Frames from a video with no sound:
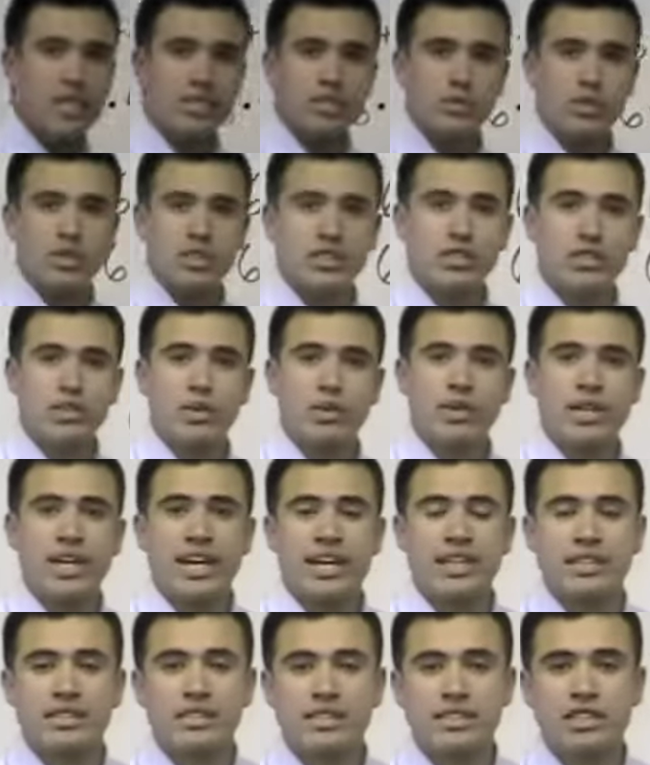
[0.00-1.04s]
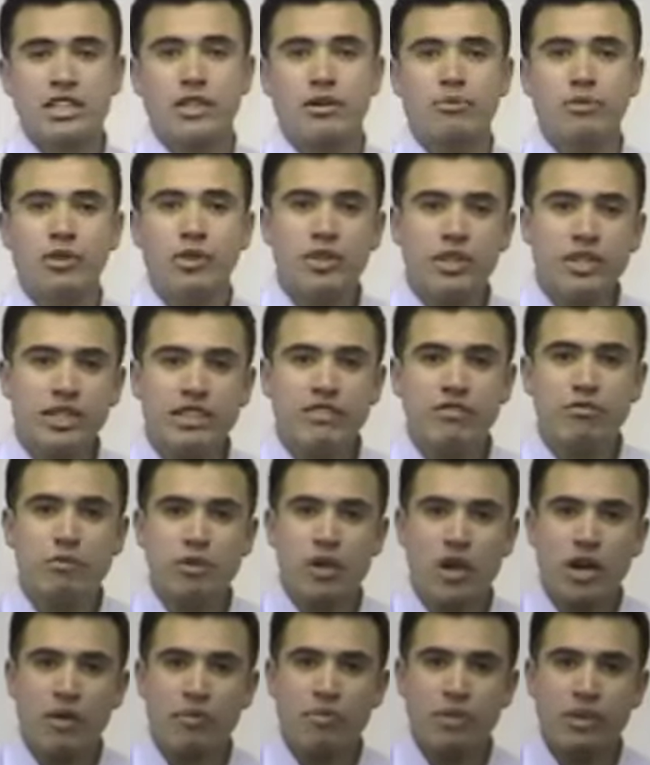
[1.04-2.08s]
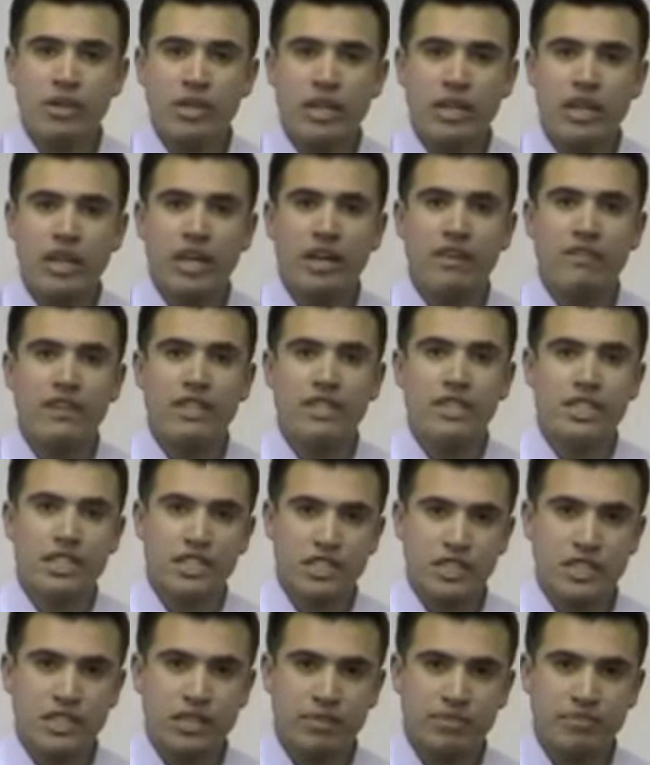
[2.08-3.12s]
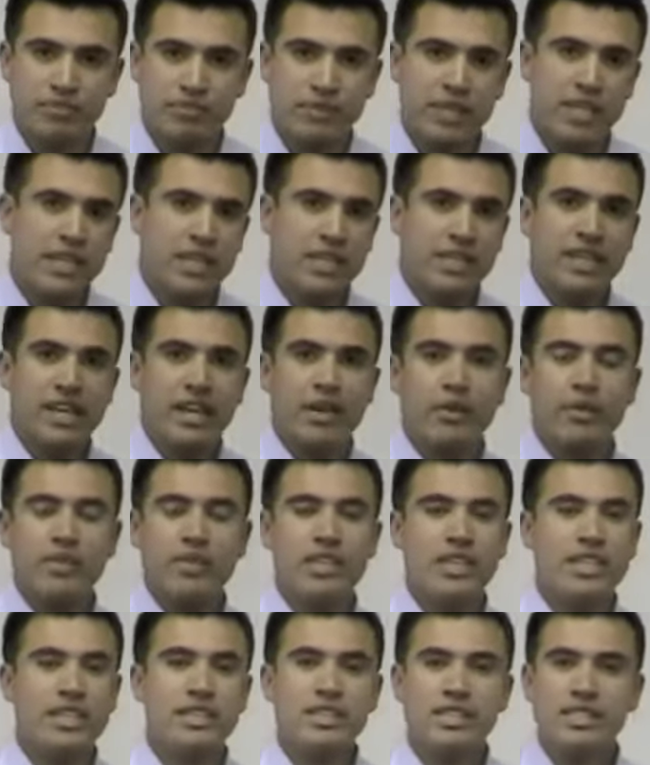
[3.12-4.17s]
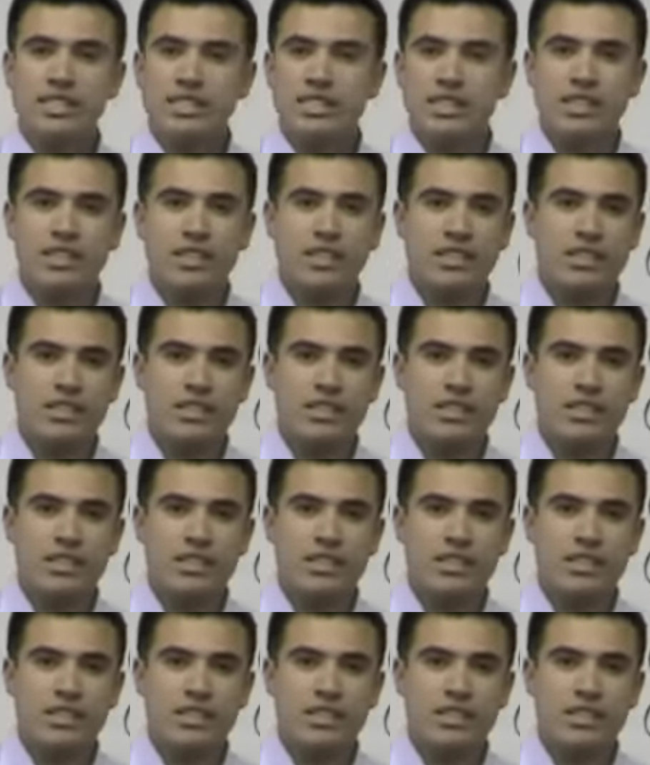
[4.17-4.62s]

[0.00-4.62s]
is what's known as commutative property of addition. Now, the easiest thing to